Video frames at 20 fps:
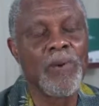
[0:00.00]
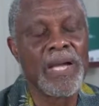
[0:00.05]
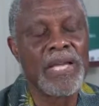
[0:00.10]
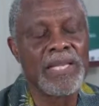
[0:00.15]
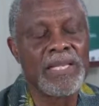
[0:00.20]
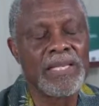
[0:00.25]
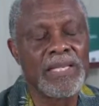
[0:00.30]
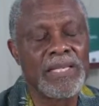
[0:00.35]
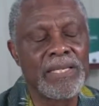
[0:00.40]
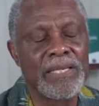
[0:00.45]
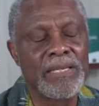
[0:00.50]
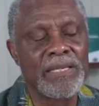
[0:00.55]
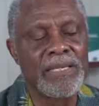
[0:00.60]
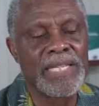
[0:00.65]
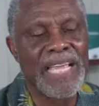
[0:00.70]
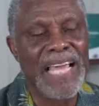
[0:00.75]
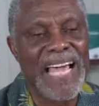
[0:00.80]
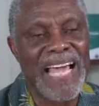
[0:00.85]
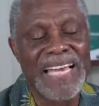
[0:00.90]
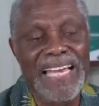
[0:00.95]

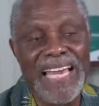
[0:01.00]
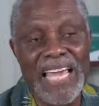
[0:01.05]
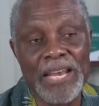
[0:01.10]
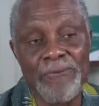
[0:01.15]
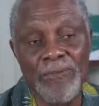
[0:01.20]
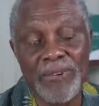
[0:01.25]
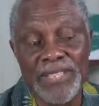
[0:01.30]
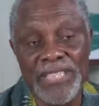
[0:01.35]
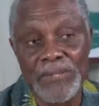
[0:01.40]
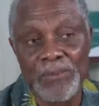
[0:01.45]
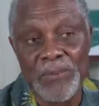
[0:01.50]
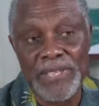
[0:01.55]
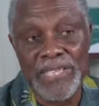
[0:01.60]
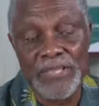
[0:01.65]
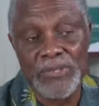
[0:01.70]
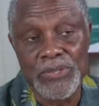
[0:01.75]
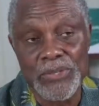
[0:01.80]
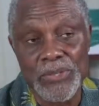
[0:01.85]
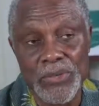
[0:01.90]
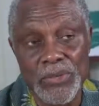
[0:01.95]
when the Allied forces
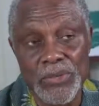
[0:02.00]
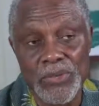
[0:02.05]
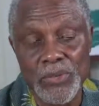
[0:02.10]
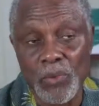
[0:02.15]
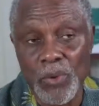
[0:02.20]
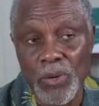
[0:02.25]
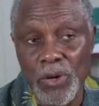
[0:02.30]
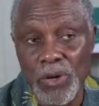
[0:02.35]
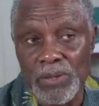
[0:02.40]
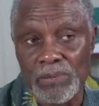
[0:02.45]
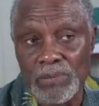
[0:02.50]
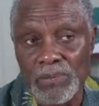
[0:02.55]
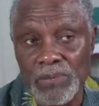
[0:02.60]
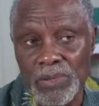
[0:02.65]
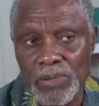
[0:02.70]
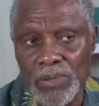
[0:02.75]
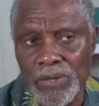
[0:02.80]
wanted to go to war,